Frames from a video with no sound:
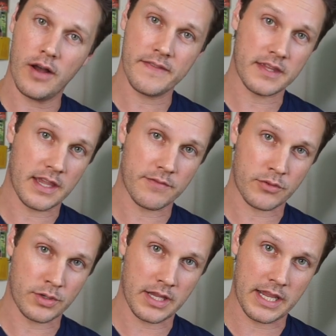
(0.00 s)
on the
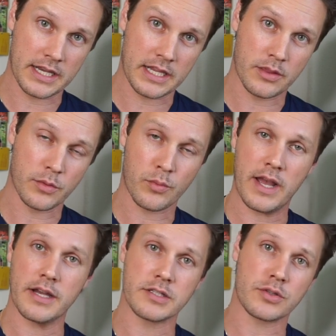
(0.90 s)
A380 that would
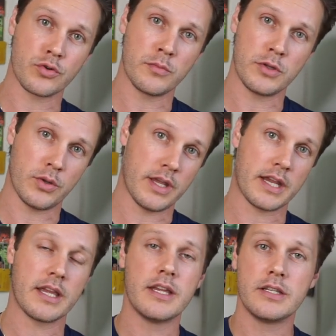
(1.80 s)
route us through
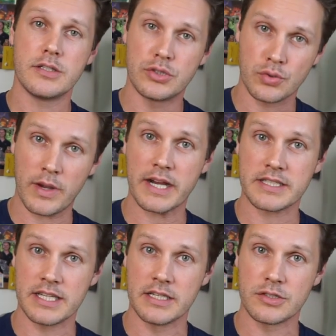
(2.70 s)
Munich
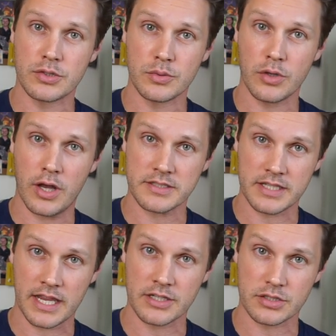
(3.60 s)
direct into Los
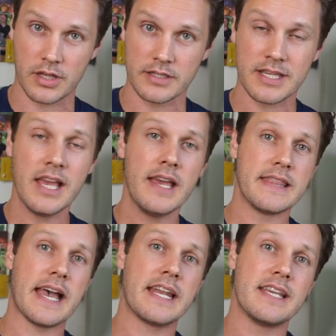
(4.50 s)
Angeles.
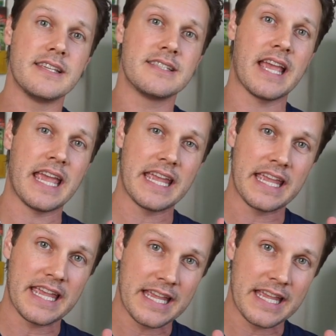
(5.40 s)
That is a